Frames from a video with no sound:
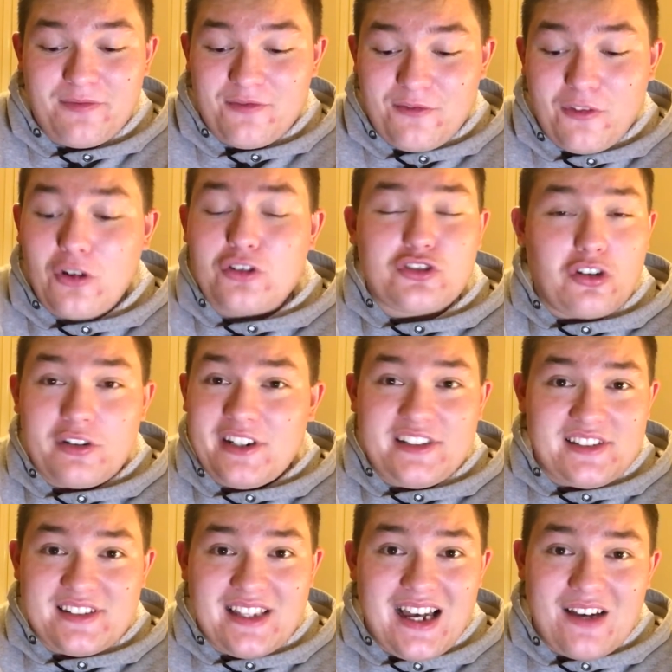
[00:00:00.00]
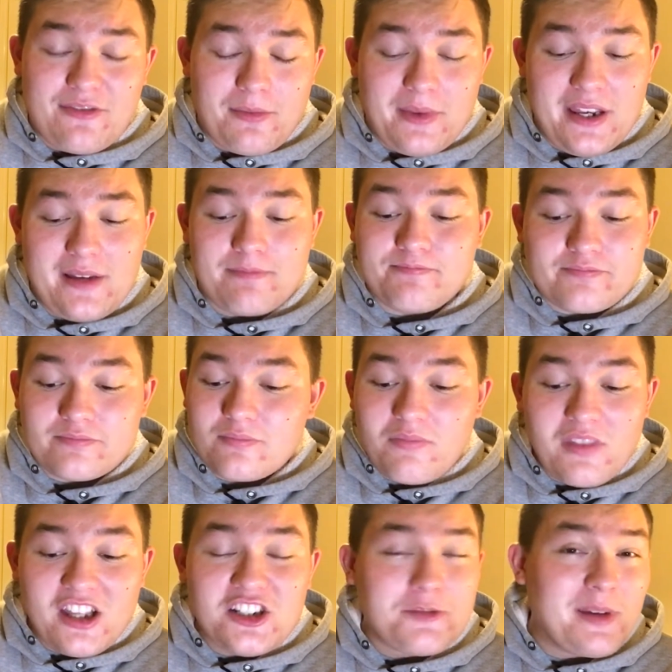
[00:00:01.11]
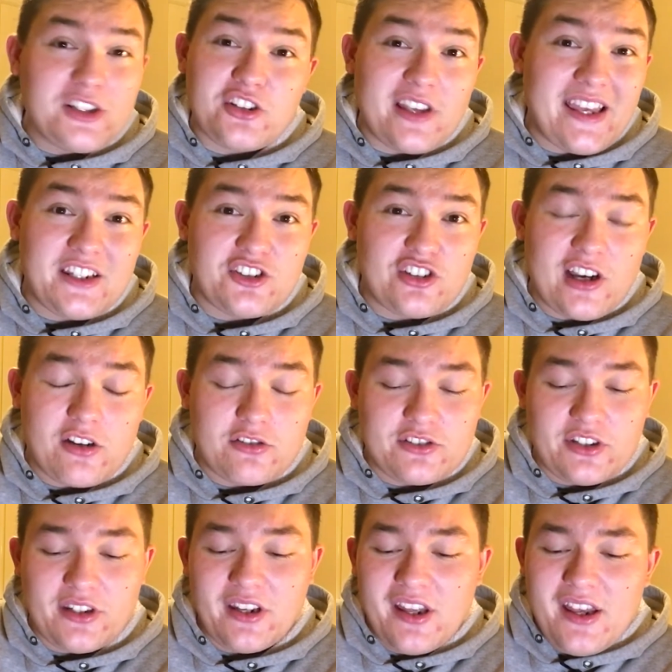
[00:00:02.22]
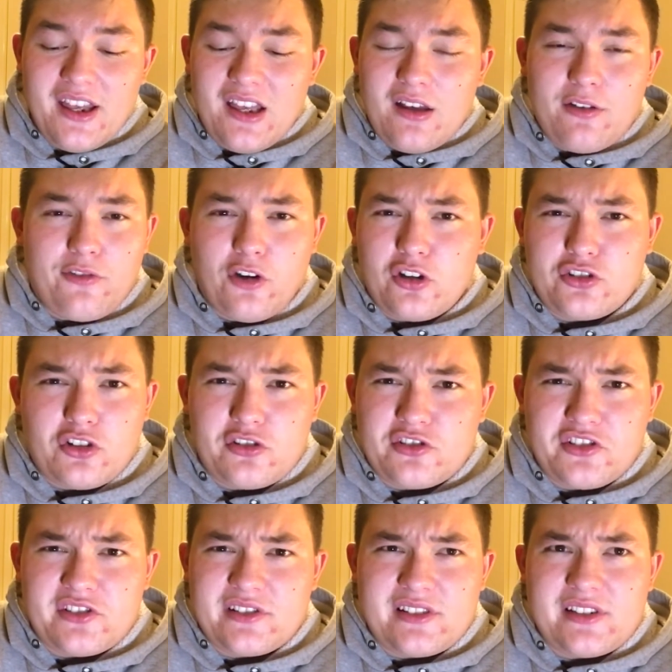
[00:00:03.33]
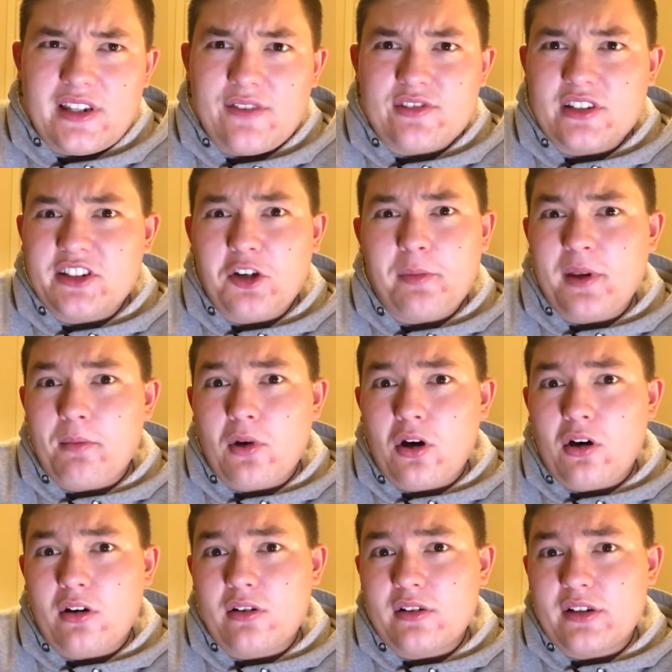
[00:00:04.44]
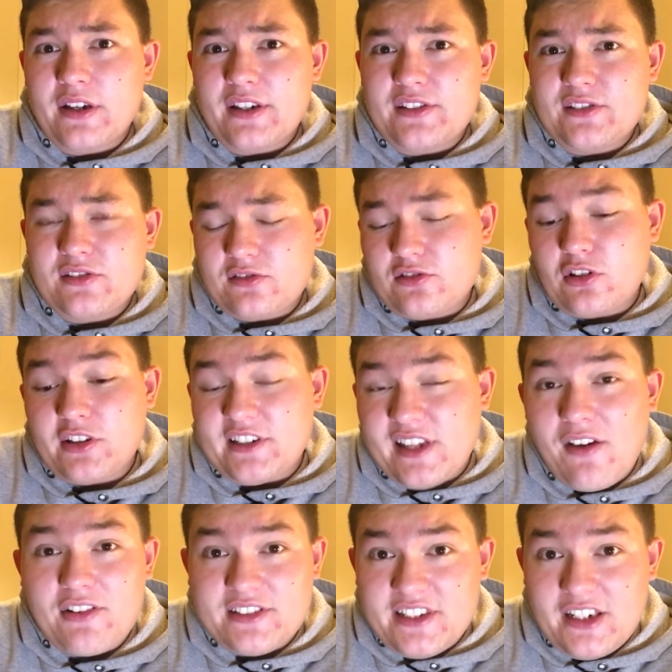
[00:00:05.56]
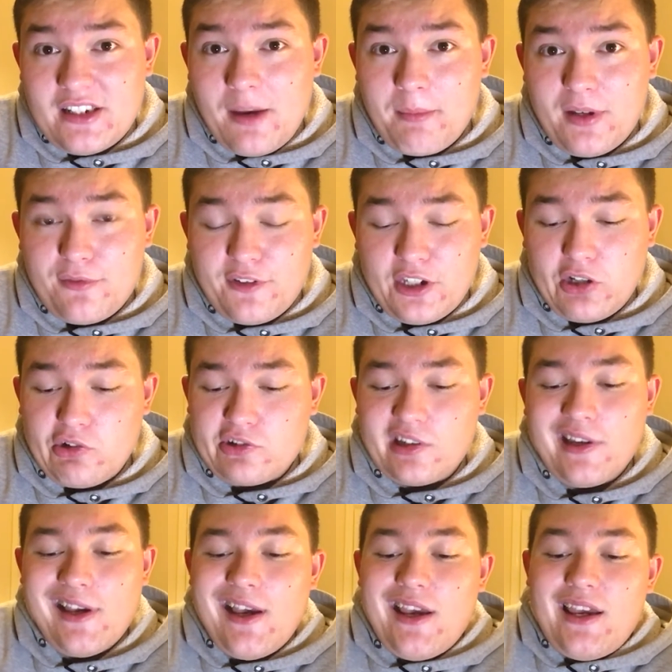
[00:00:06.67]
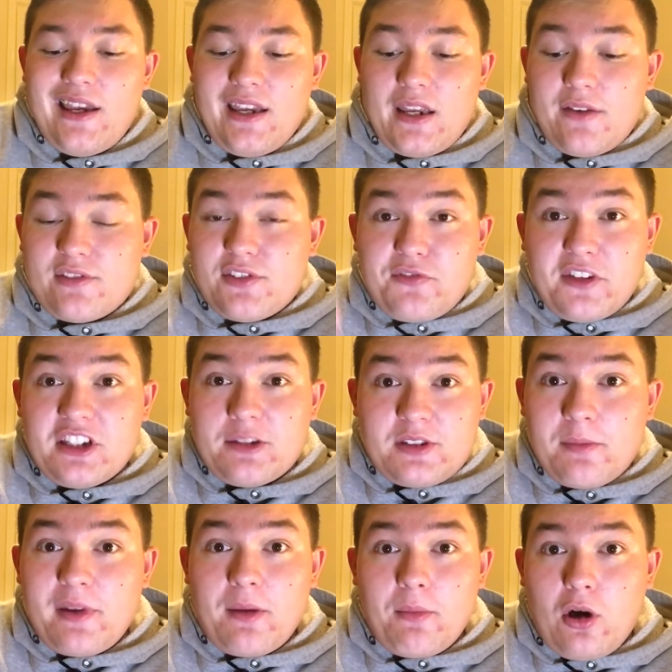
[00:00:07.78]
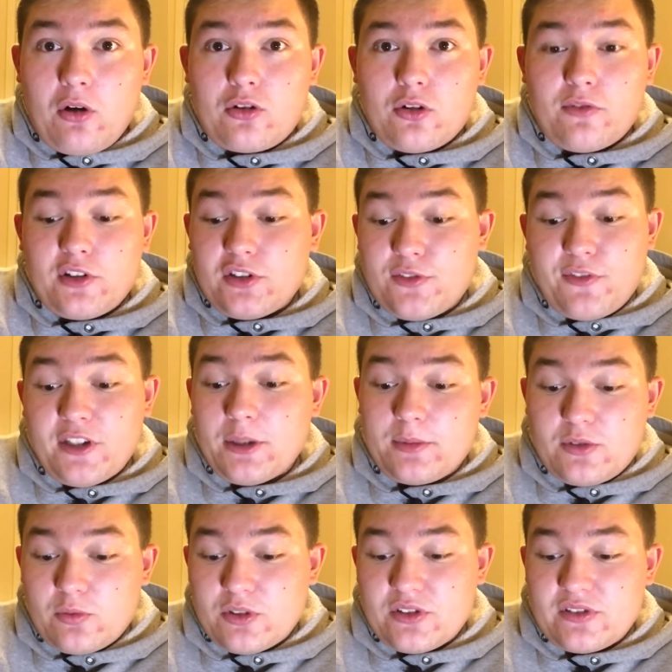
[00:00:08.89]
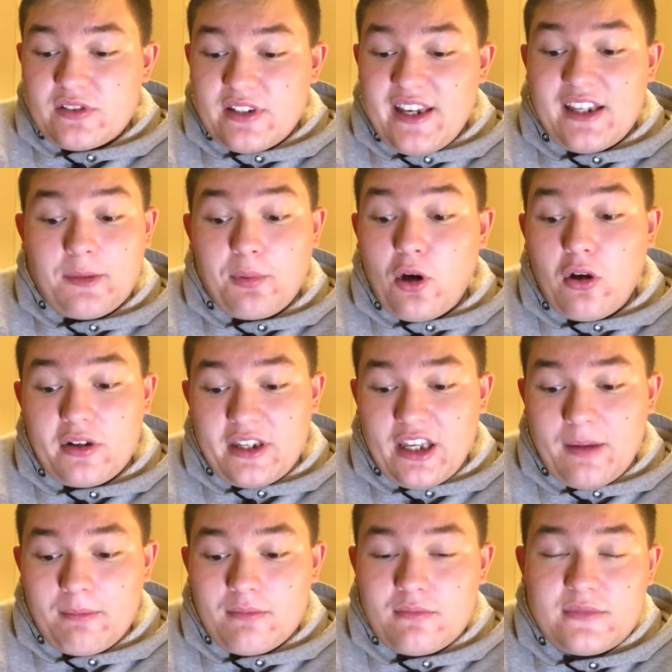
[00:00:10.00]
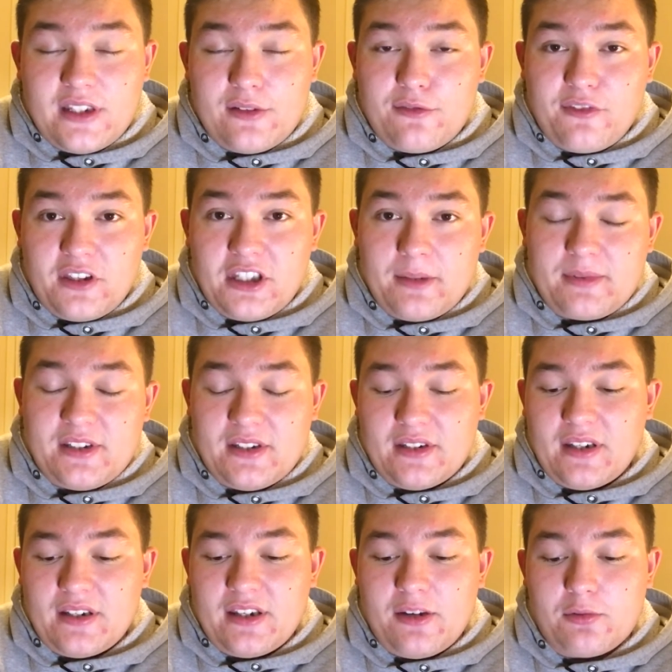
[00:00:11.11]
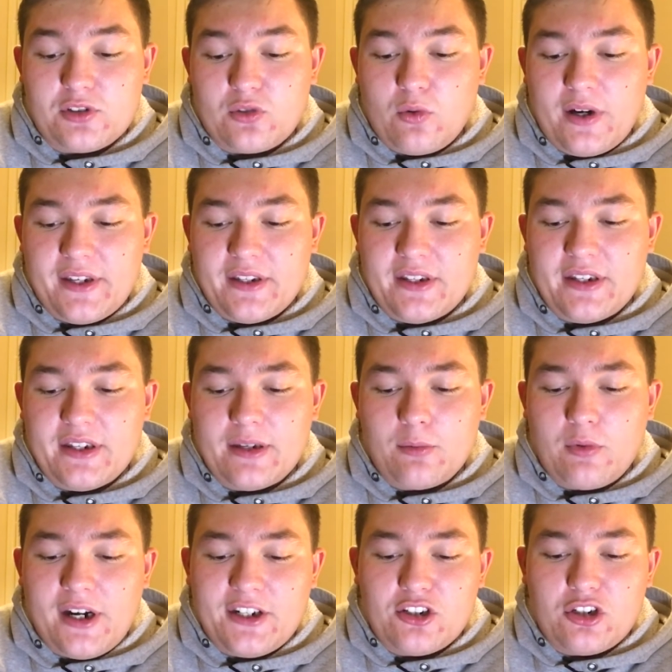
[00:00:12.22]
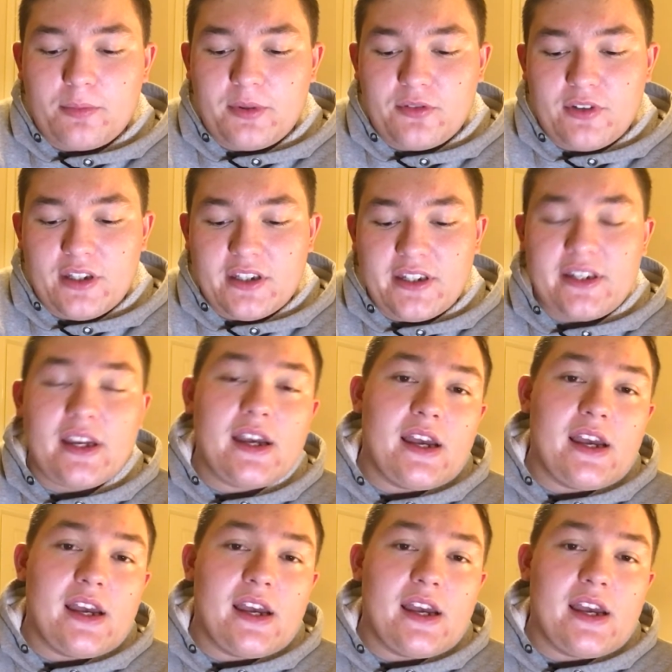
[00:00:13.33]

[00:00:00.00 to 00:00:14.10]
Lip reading: Forshaw needs to start for me, especially ahead of Shackleton. Forshaw just gives a little bit more solidarity in that midfield. It gives Phillips a bit more cover, because Phillips was, he had a poor game, did Phillips, and he was quite wide open, really.